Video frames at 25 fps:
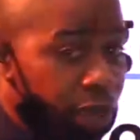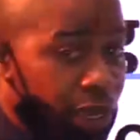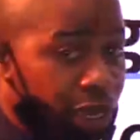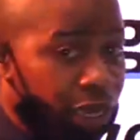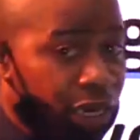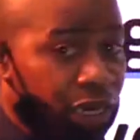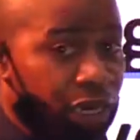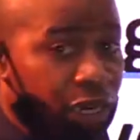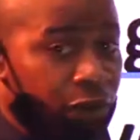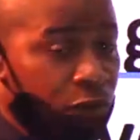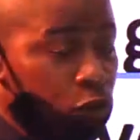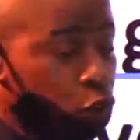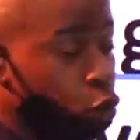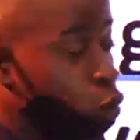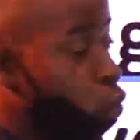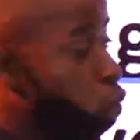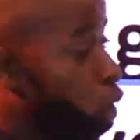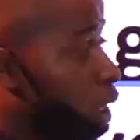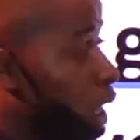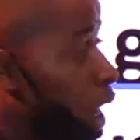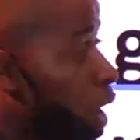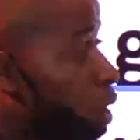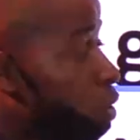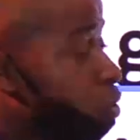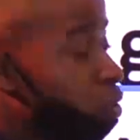making 11. So you
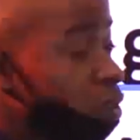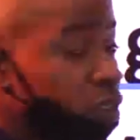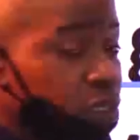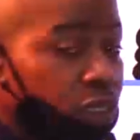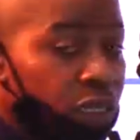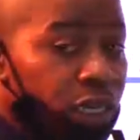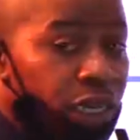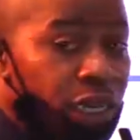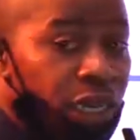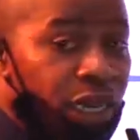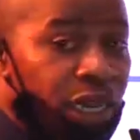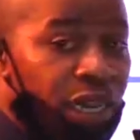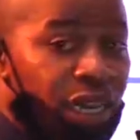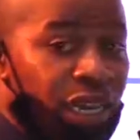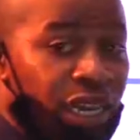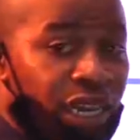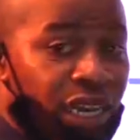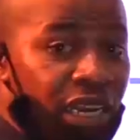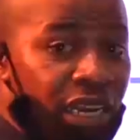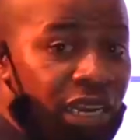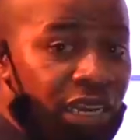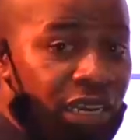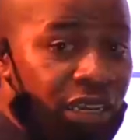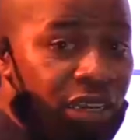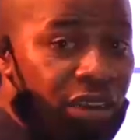count
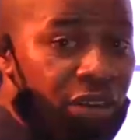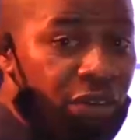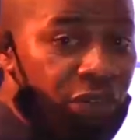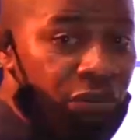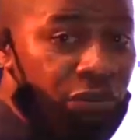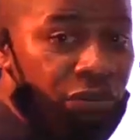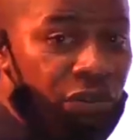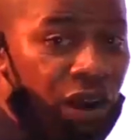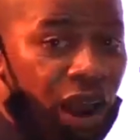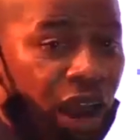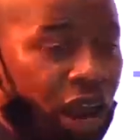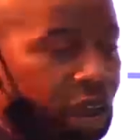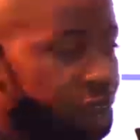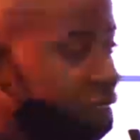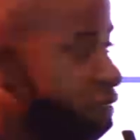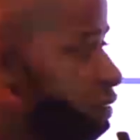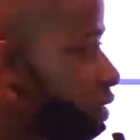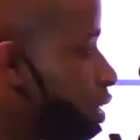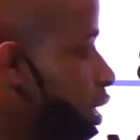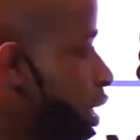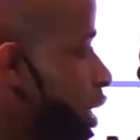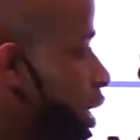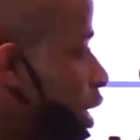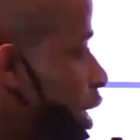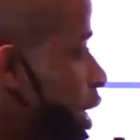in
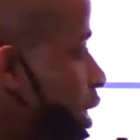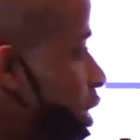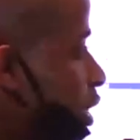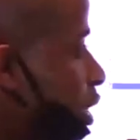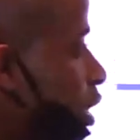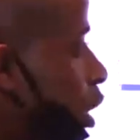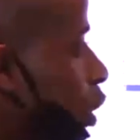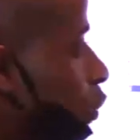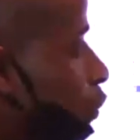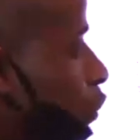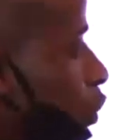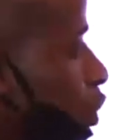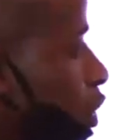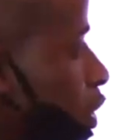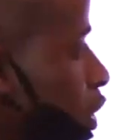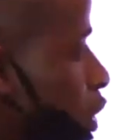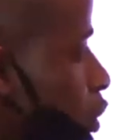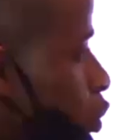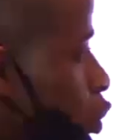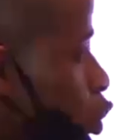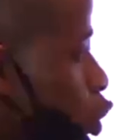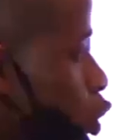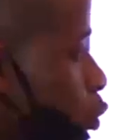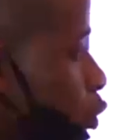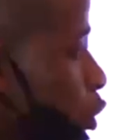fives. Let's see how 14
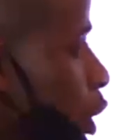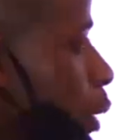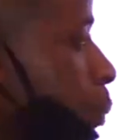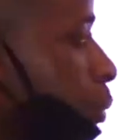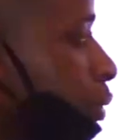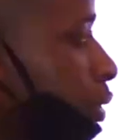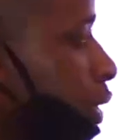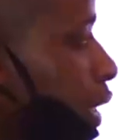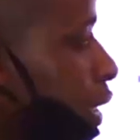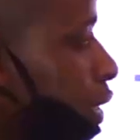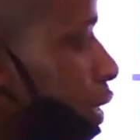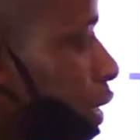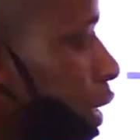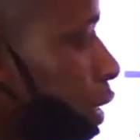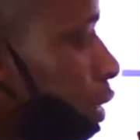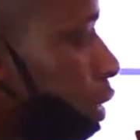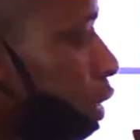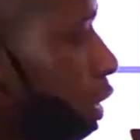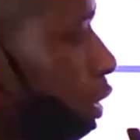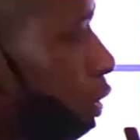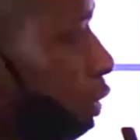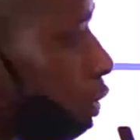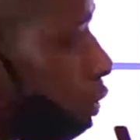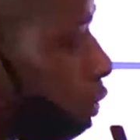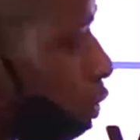is going to be represented.
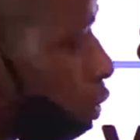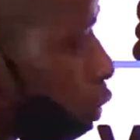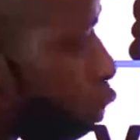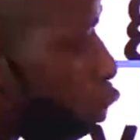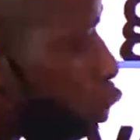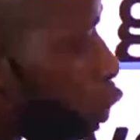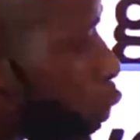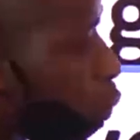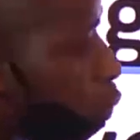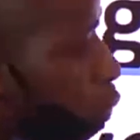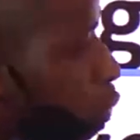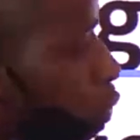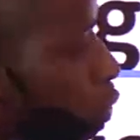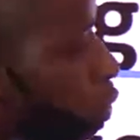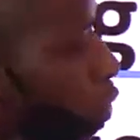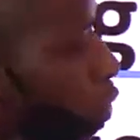Group,